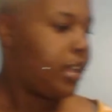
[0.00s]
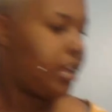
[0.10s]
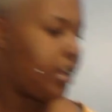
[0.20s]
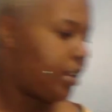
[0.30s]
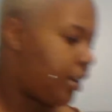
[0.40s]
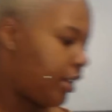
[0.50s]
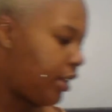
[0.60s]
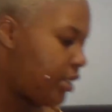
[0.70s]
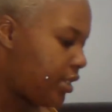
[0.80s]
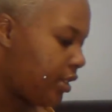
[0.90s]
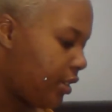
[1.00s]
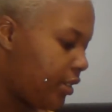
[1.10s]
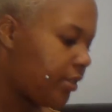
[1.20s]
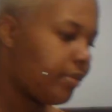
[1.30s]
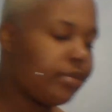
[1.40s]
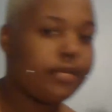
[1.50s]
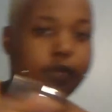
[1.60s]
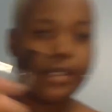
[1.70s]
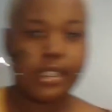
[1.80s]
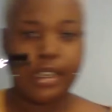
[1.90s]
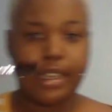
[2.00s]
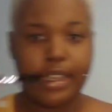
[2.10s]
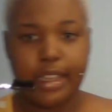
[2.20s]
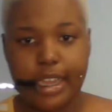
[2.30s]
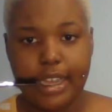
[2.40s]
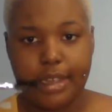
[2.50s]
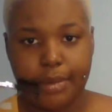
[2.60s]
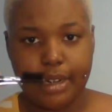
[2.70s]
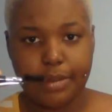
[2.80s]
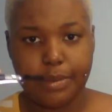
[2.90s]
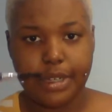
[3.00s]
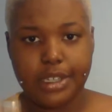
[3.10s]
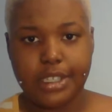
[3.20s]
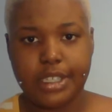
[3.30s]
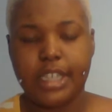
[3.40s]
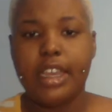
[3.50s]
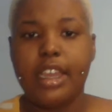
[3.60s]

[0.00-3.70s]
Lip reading: and also an eyebrow brush.